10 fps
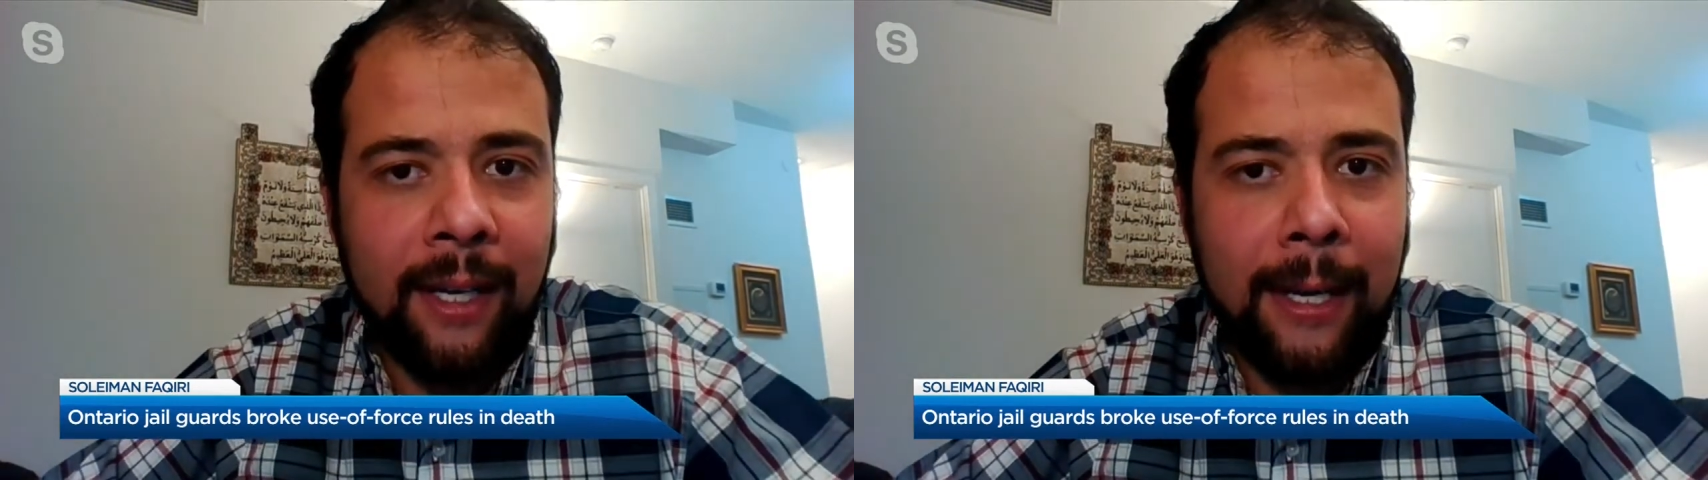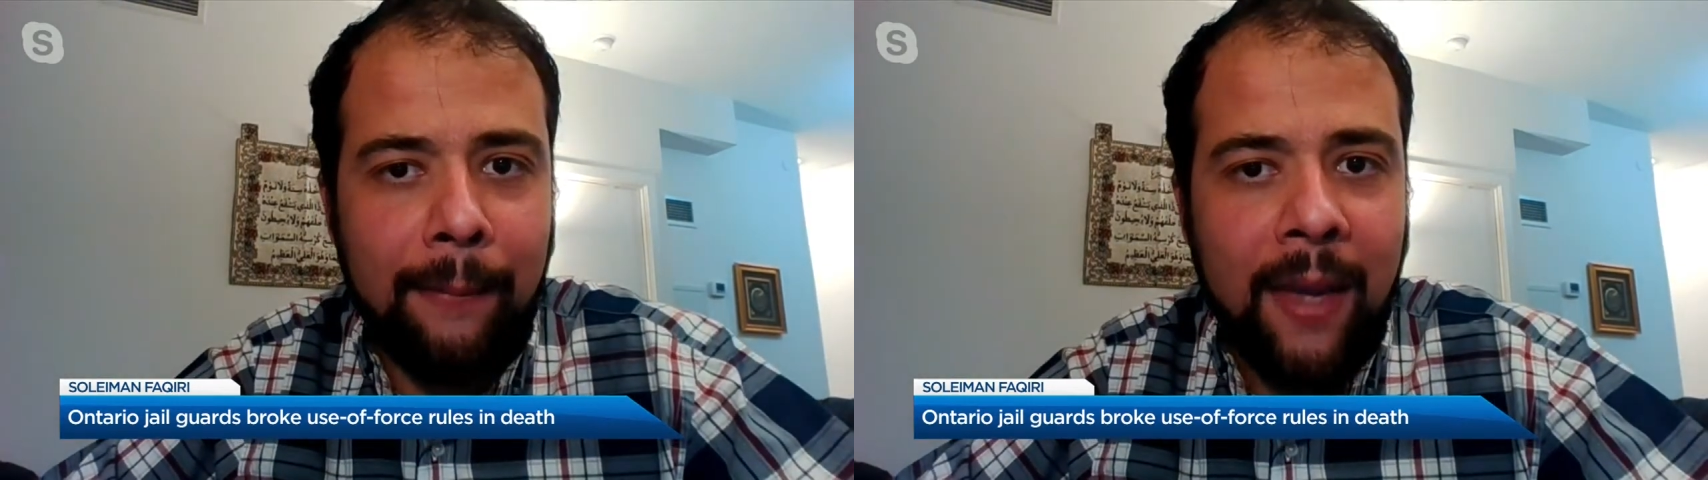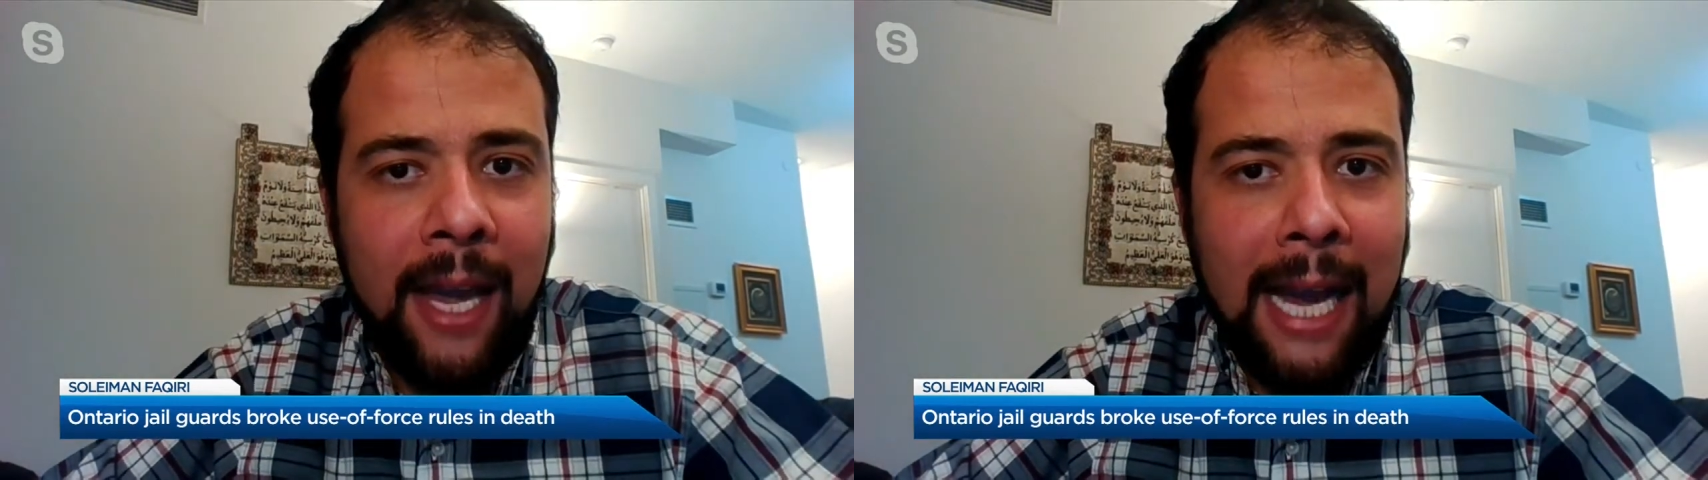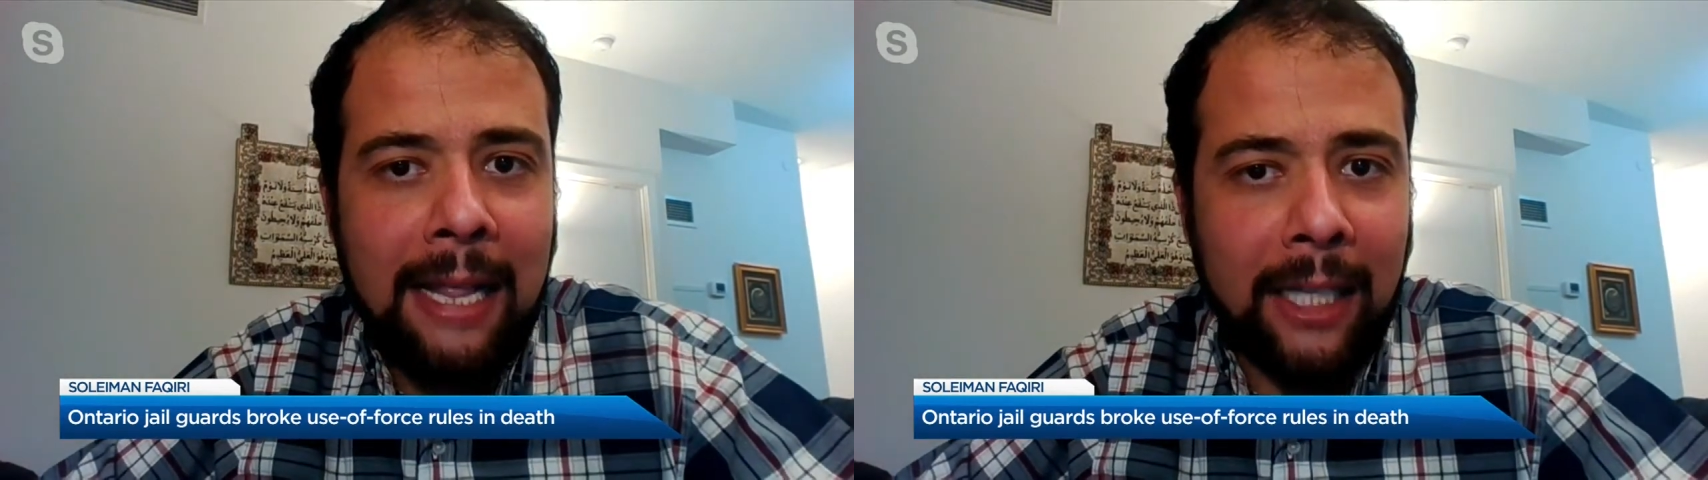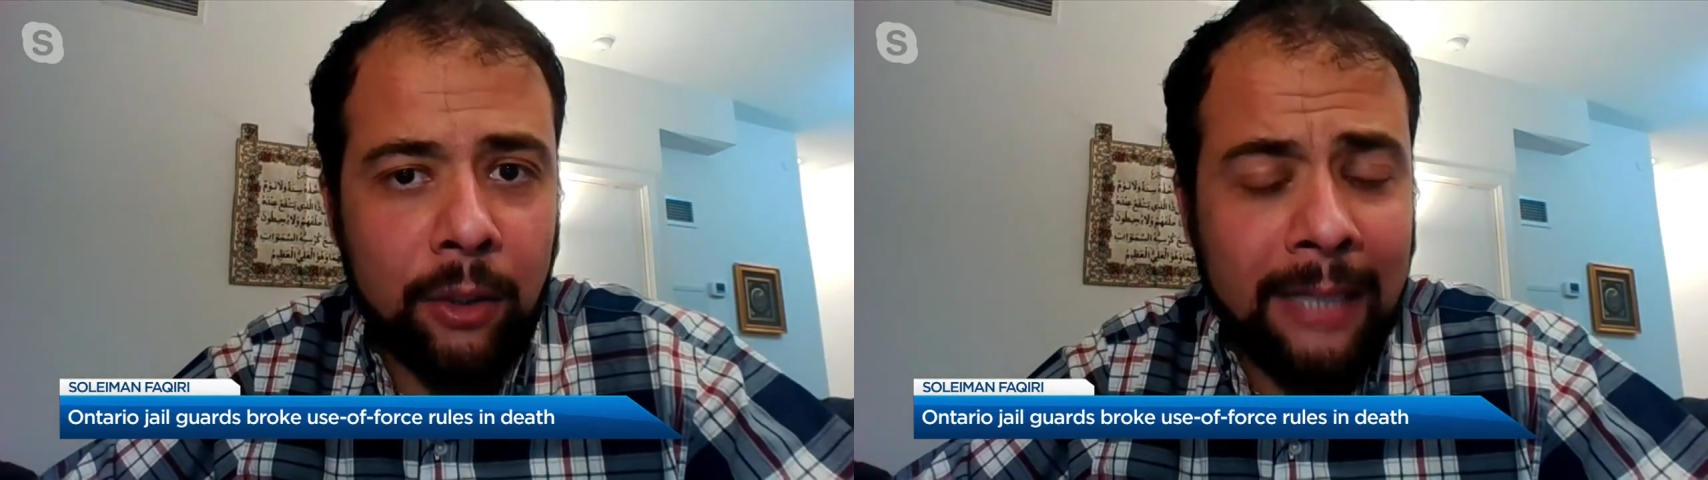And
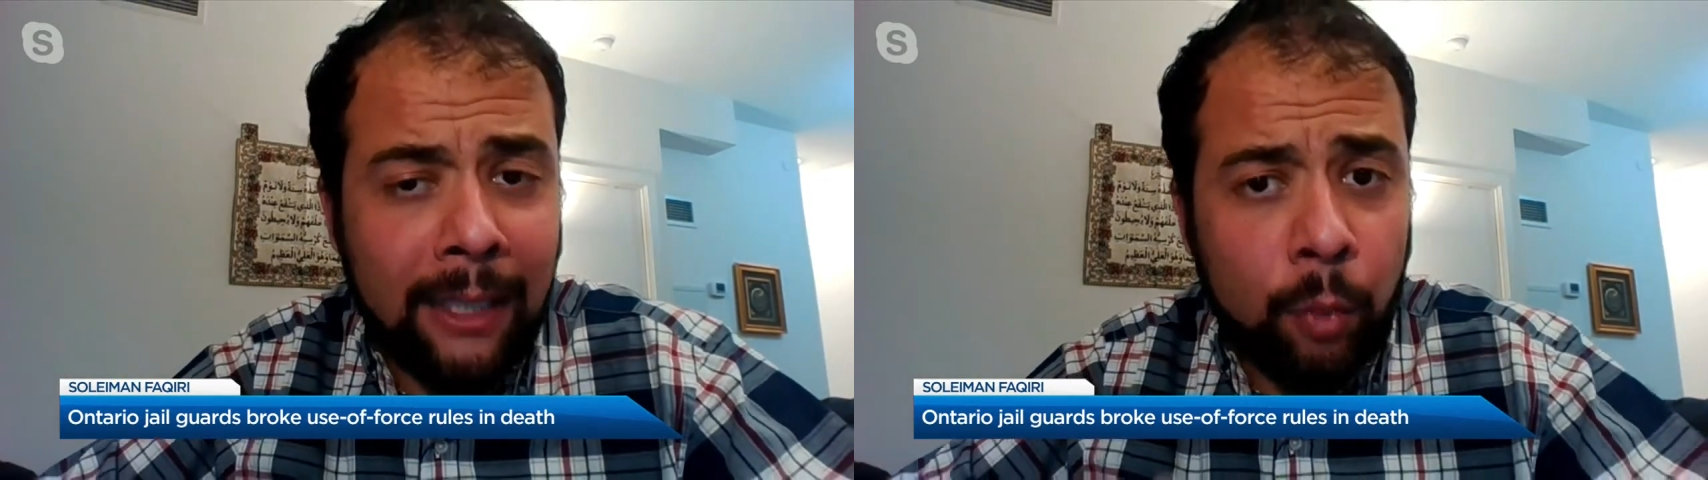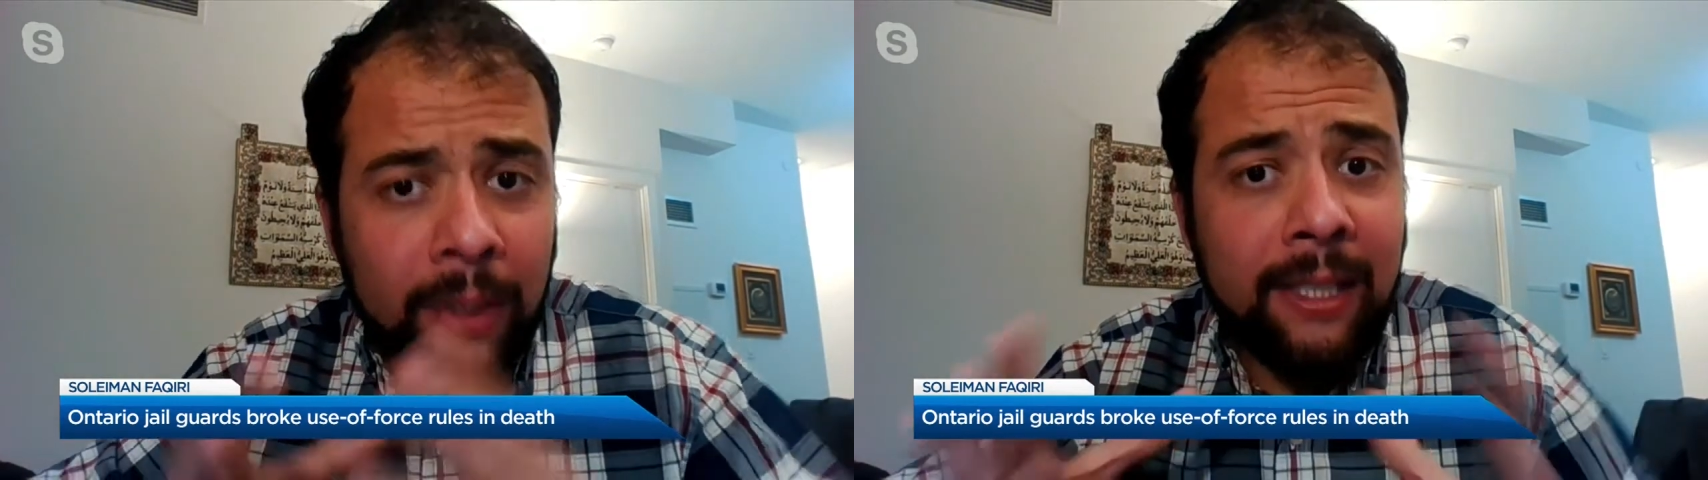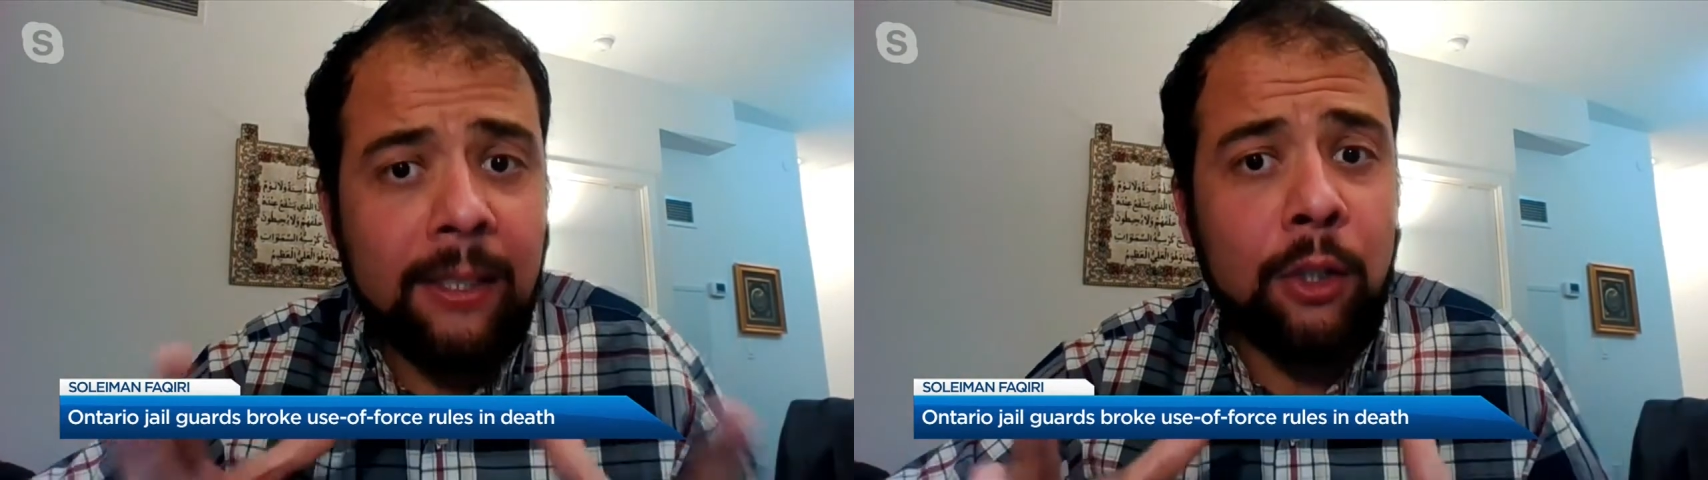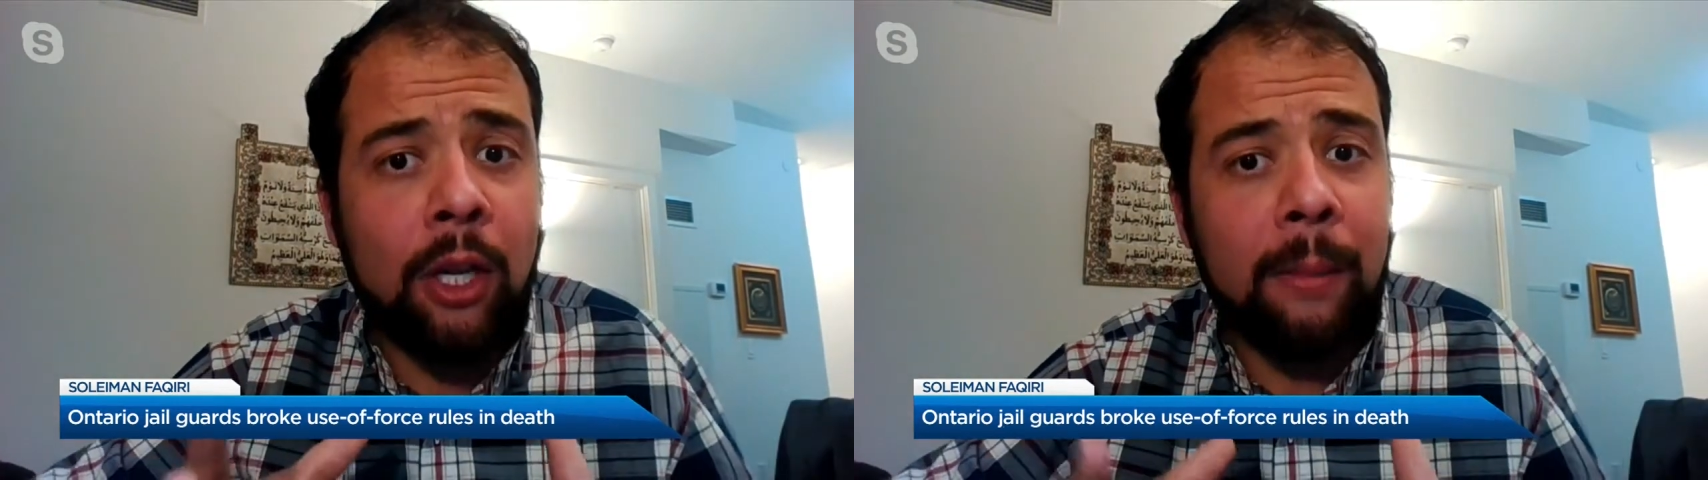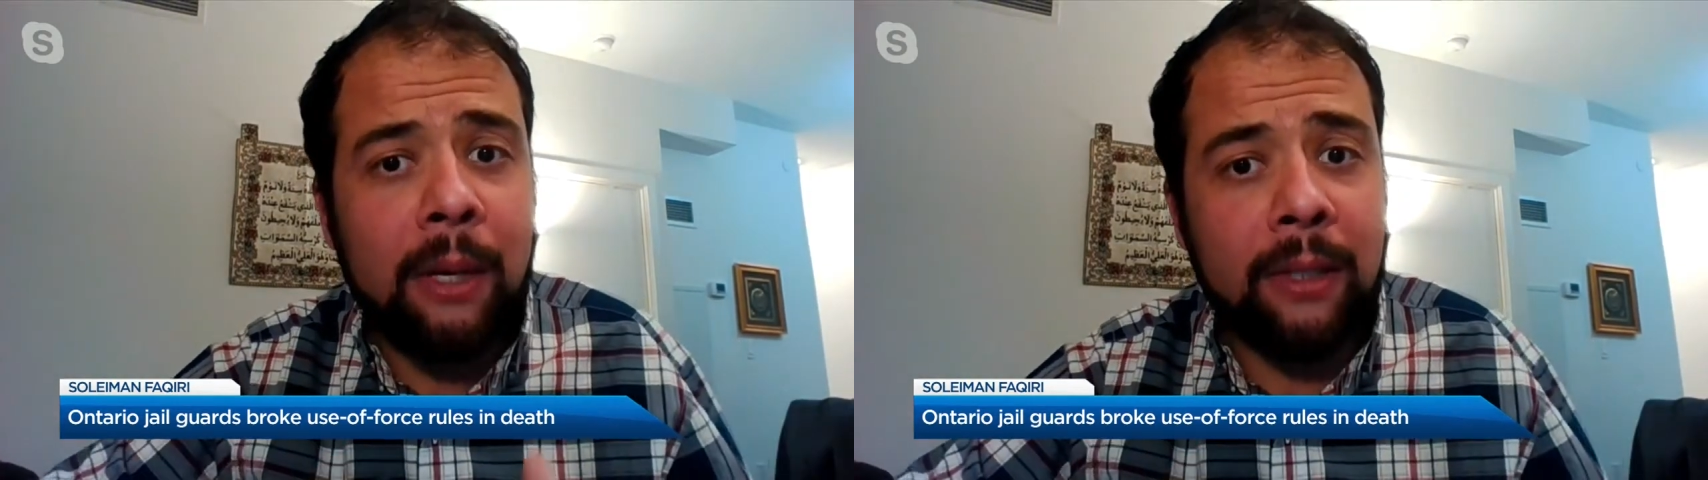that's what this is
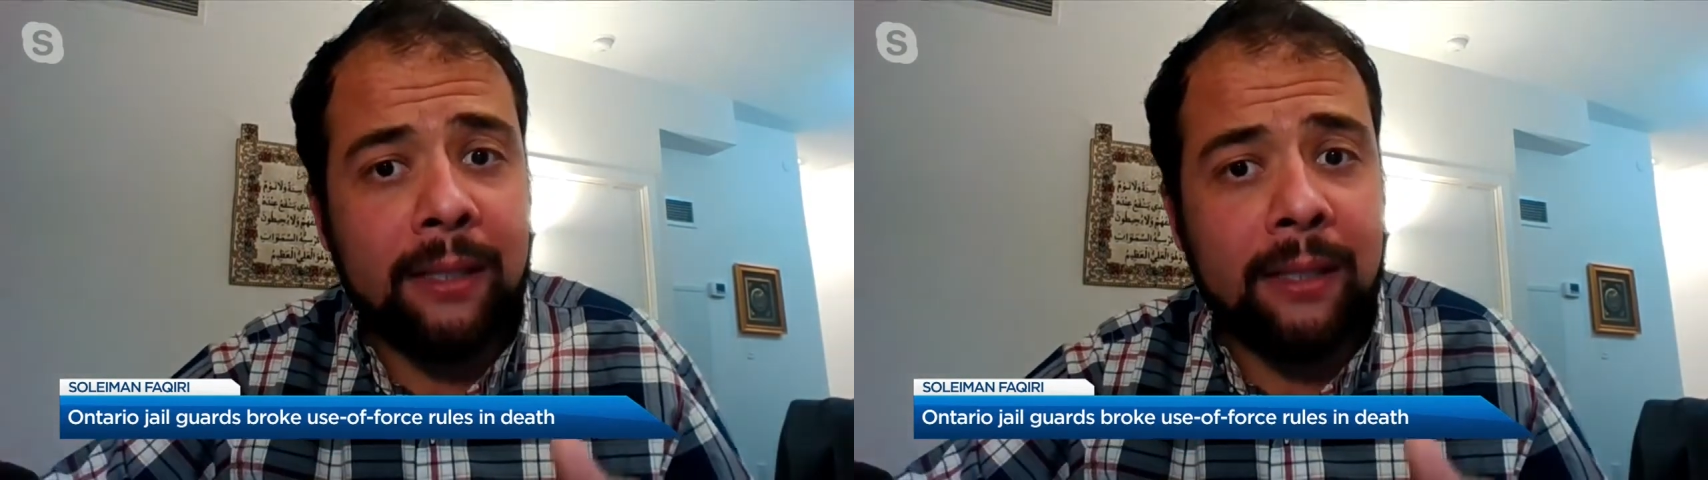all about,